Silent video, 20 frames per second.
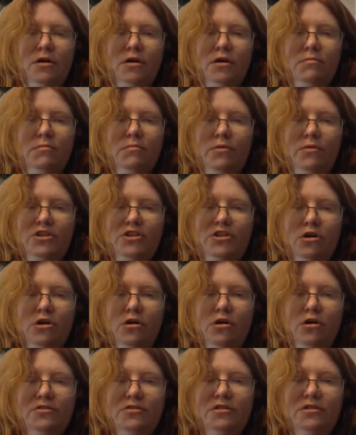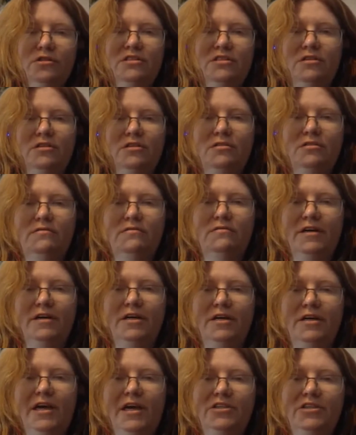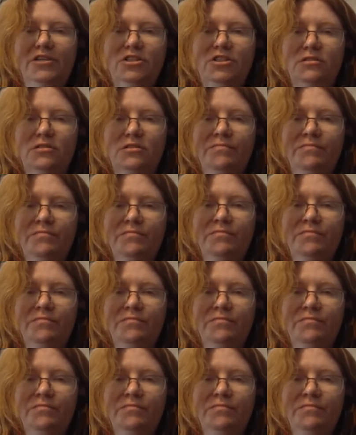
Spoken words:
But we should also consider variation.